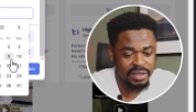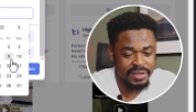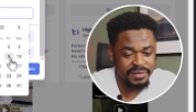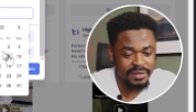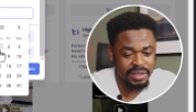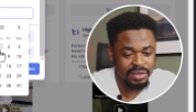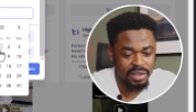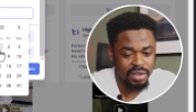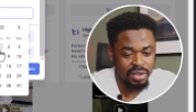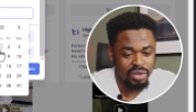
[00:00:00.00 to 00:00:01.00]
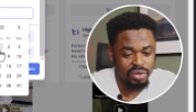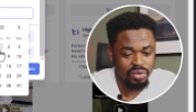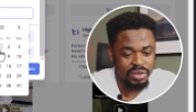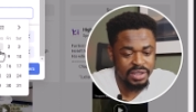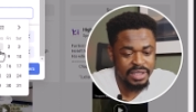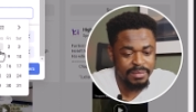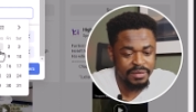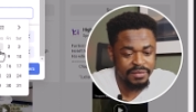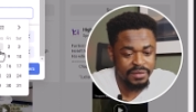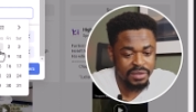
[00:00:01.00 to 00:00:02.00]
That's fine. To
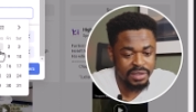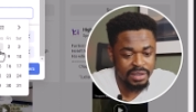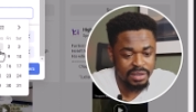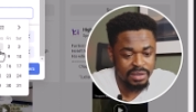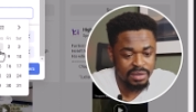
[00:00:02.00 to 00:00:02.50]
December 1st.